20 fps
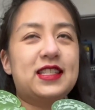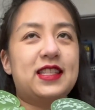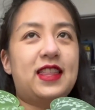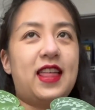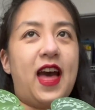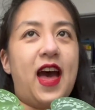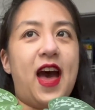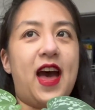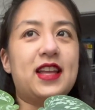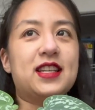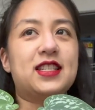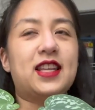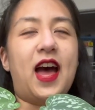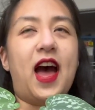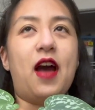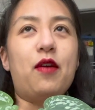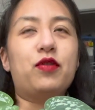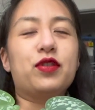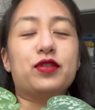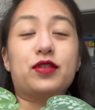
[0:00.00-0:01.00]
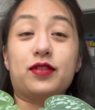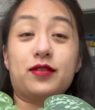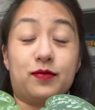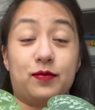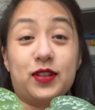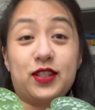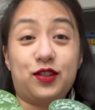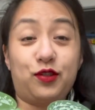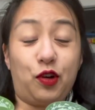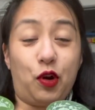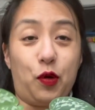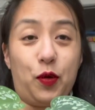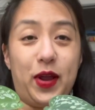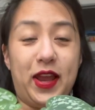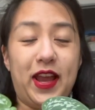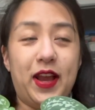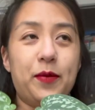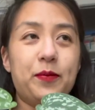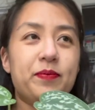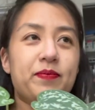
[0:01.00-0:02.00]
that I was
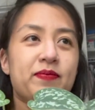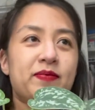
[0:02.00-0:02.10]
growing.